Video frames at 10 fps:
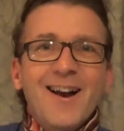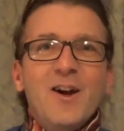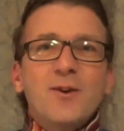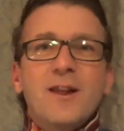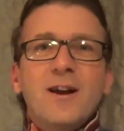
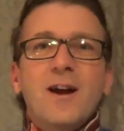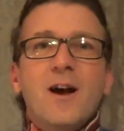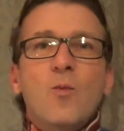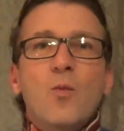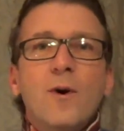Hello there
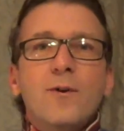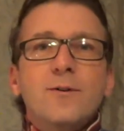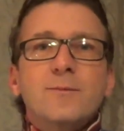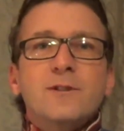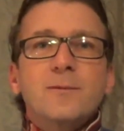and
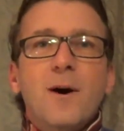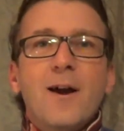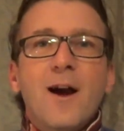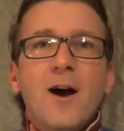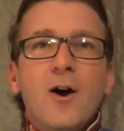welcome to my
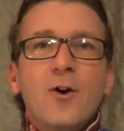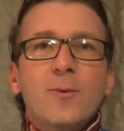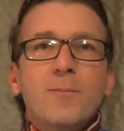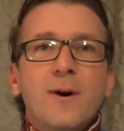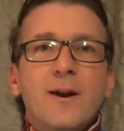
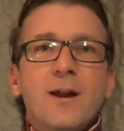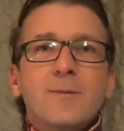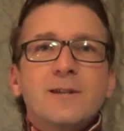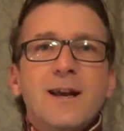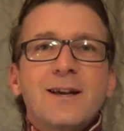home. My
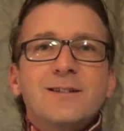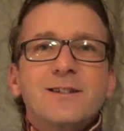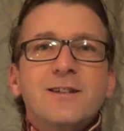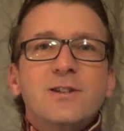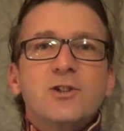name's
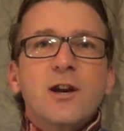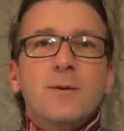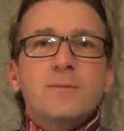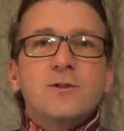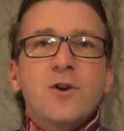Anthony
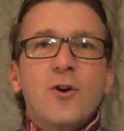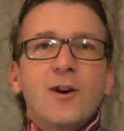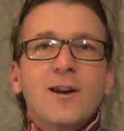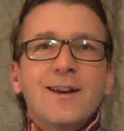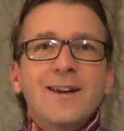James
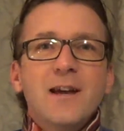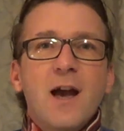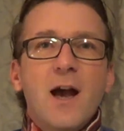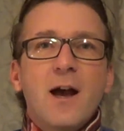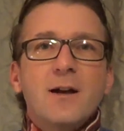Donnelly
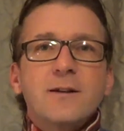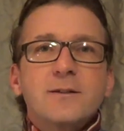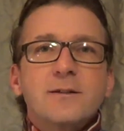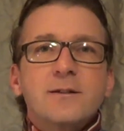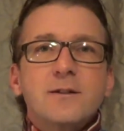
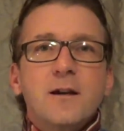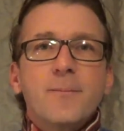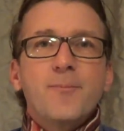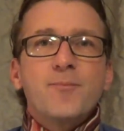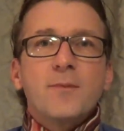and
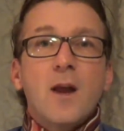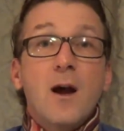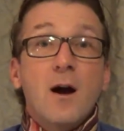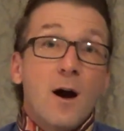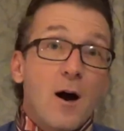
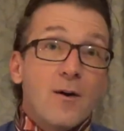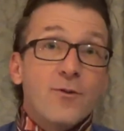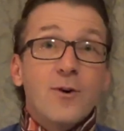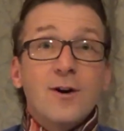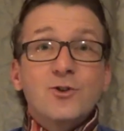I
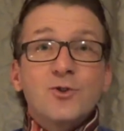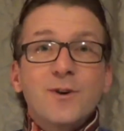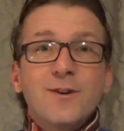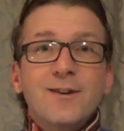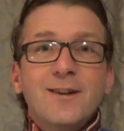thought I'd
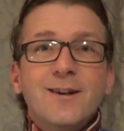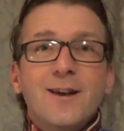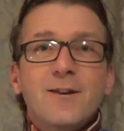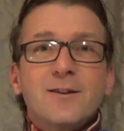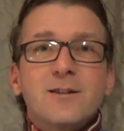join the
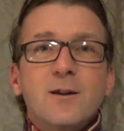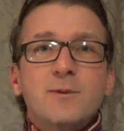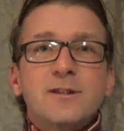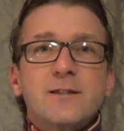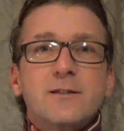other
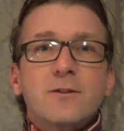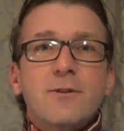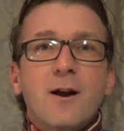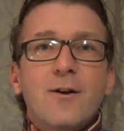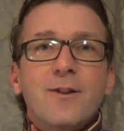celebrities that are
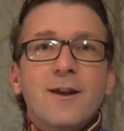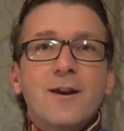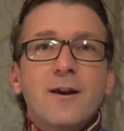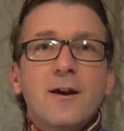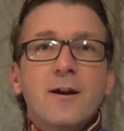out
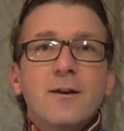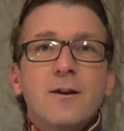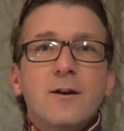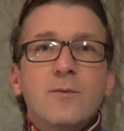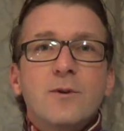there and
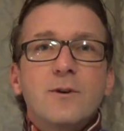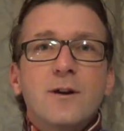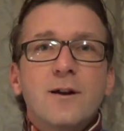I would